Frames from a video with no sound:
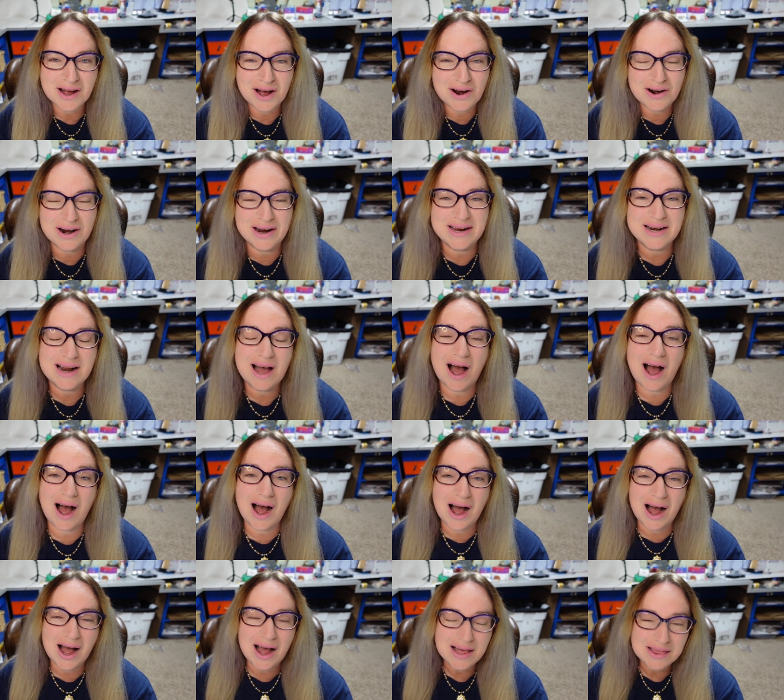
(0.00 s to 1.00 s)
All right,
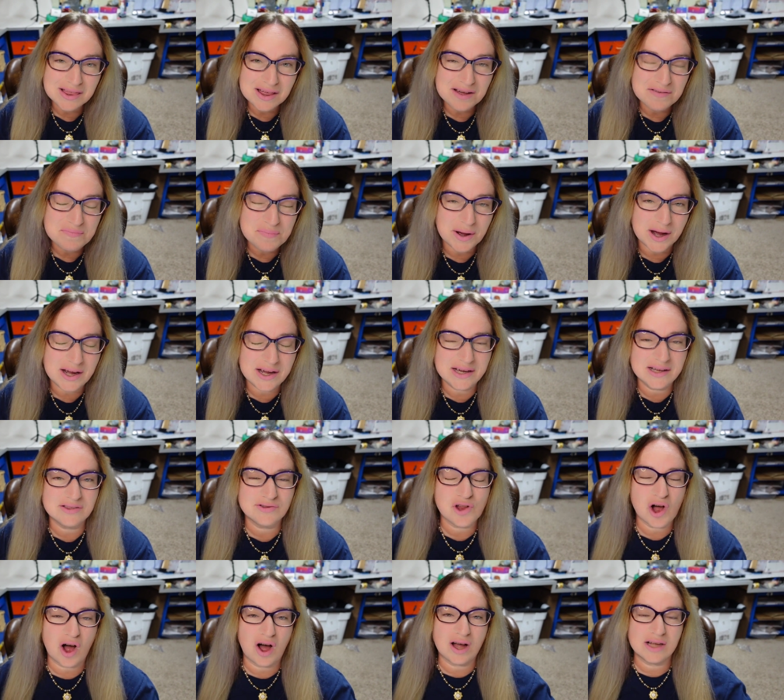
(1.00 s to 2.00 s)
I love
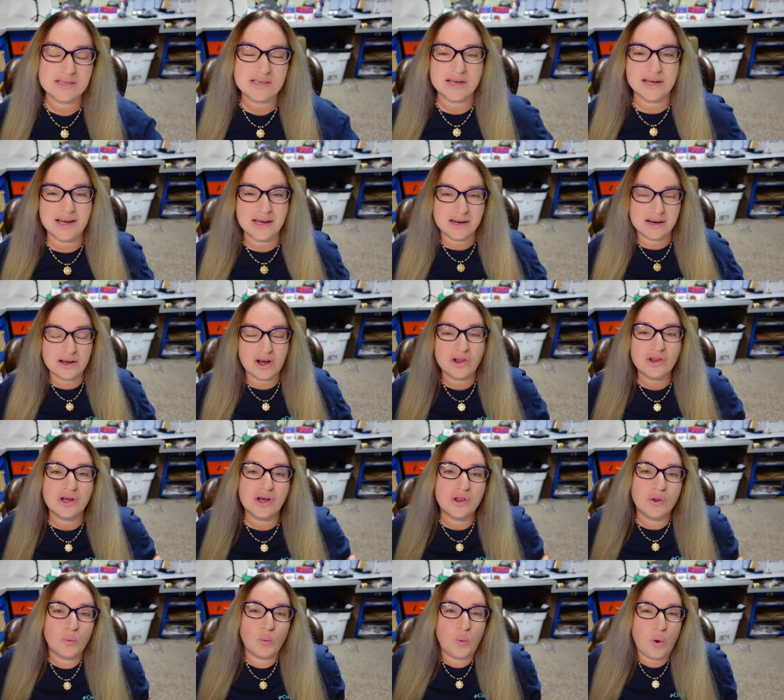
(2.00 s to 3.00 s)
buying lots, and
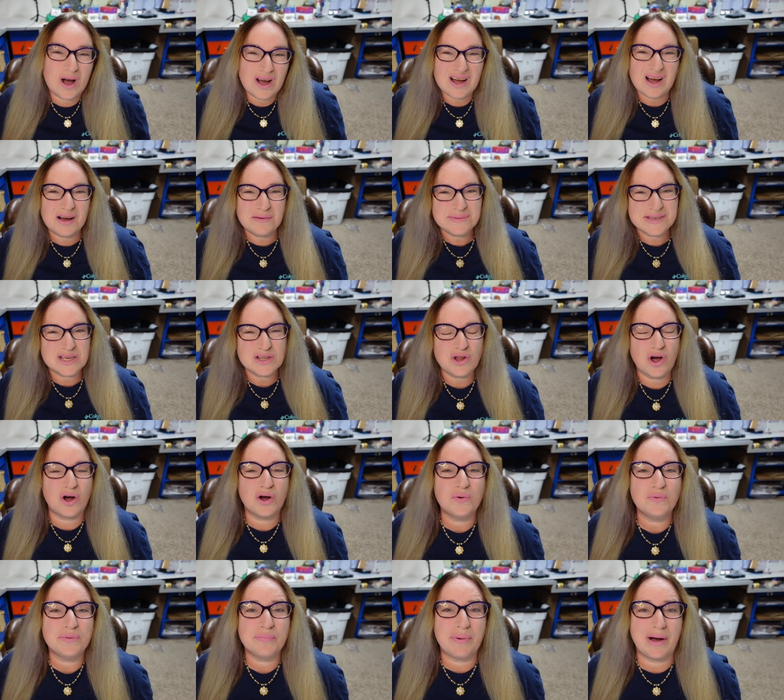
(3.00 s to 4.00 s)
what comes
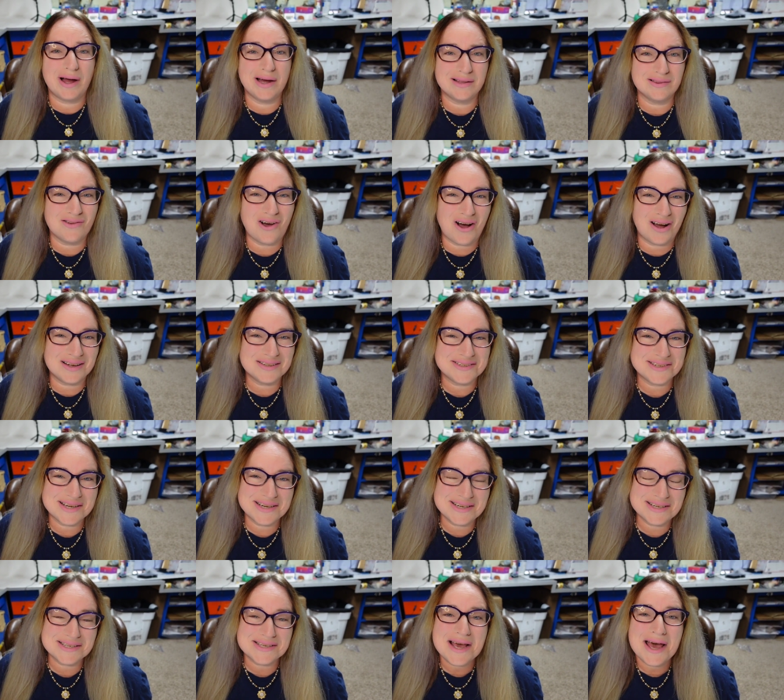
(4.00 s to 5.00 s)
along with buying lots
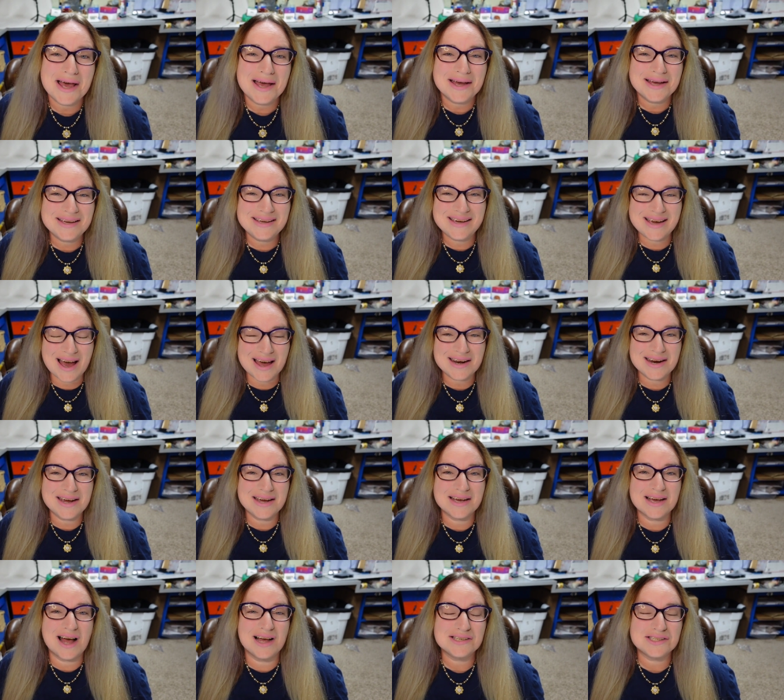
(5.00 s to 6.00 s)
is
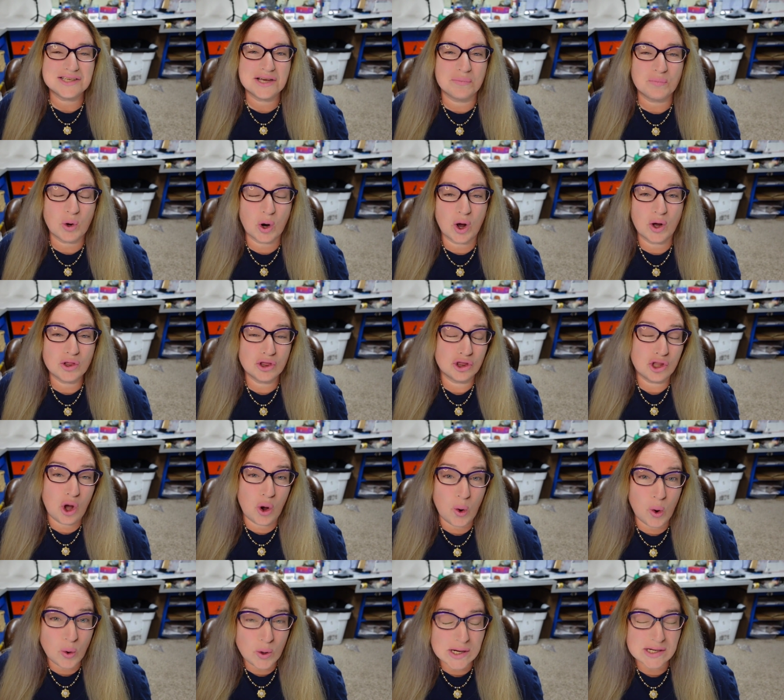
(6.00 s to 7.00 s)
getting some
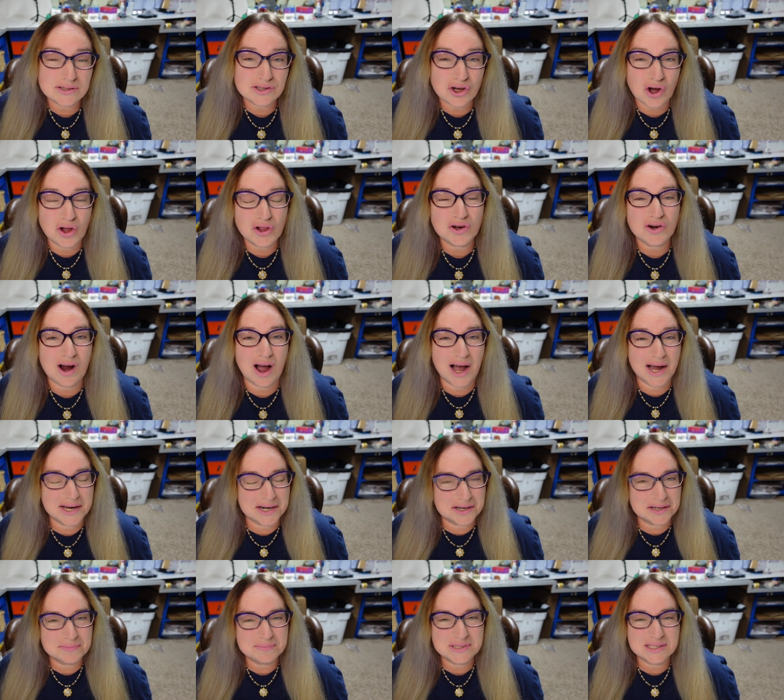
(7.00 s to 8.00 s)
low dollar
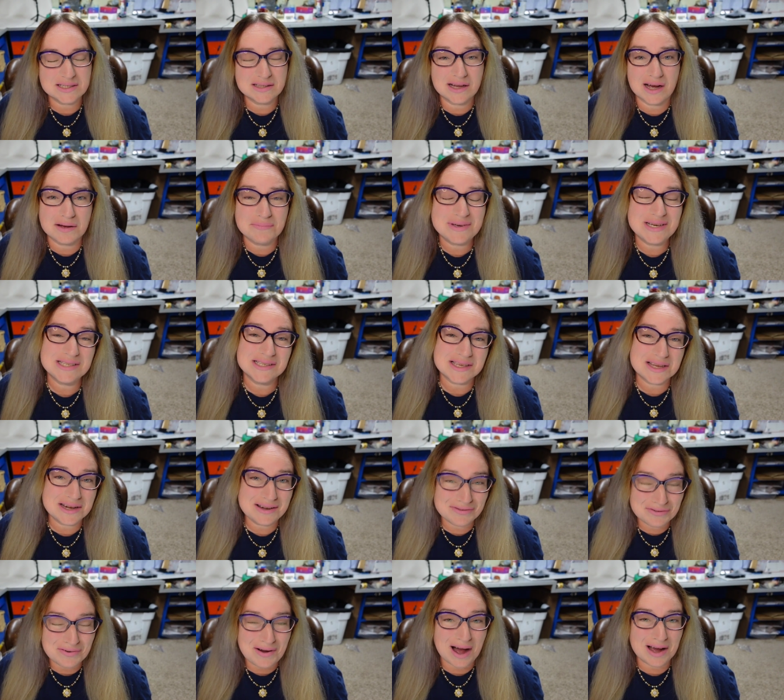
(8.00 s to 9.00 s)
items, and that means
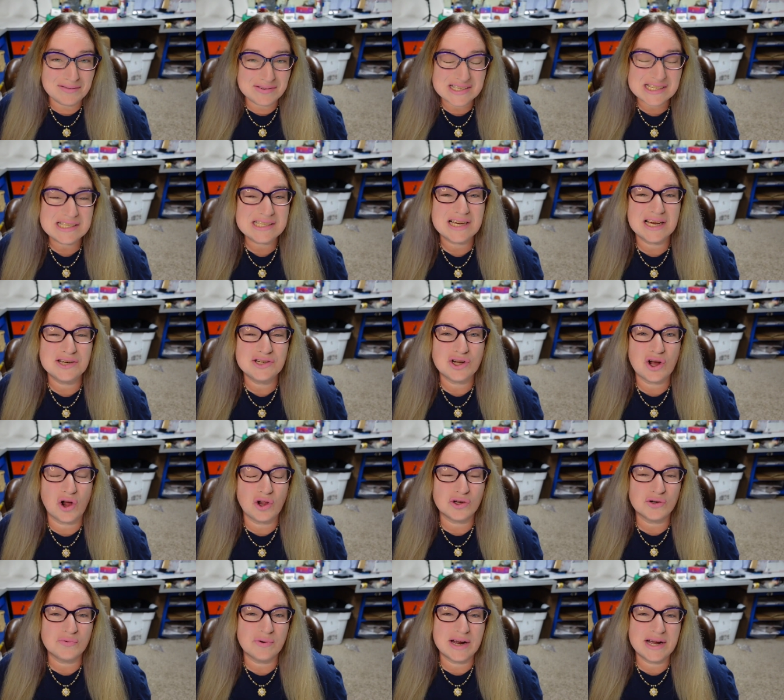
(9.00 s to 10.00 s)
like $5 to
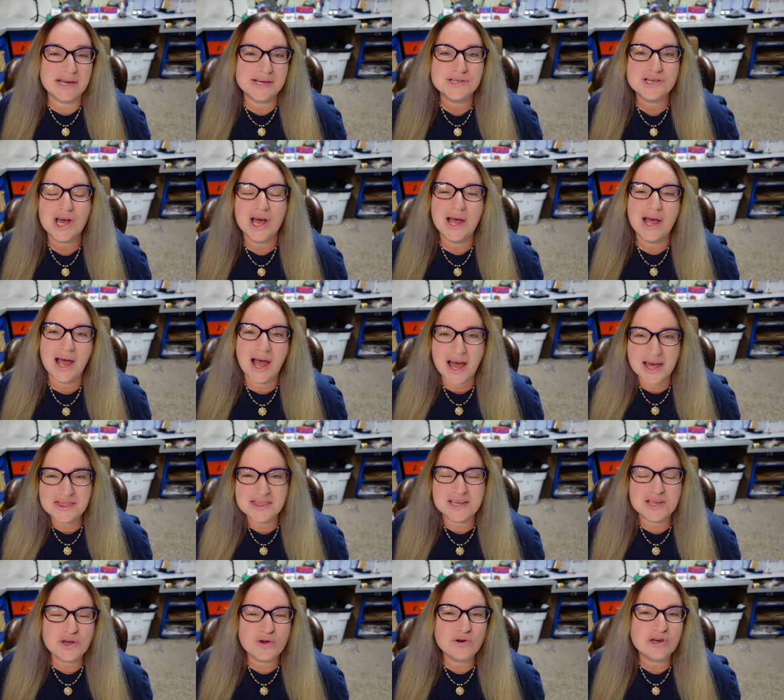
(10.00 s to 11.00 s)
$10 range,
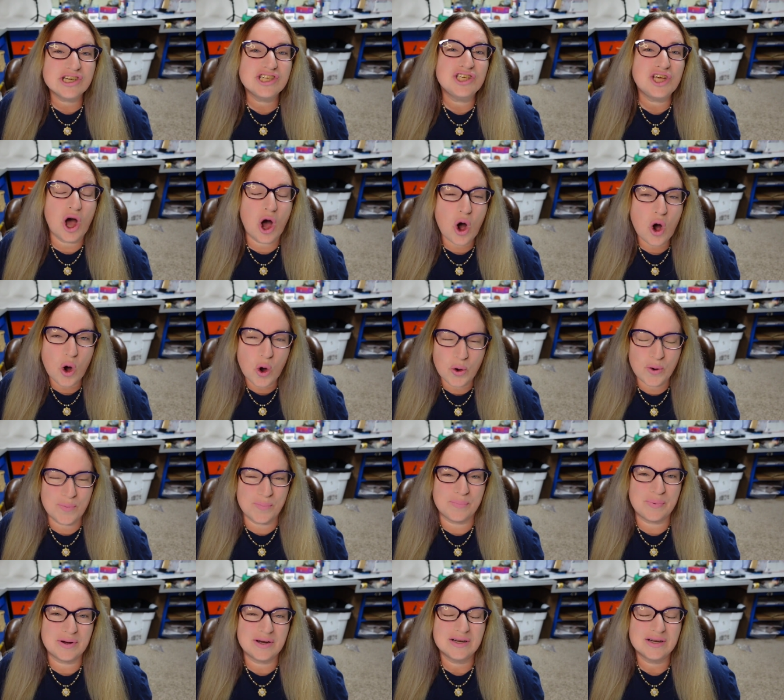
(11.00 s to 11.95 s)
and then you just hope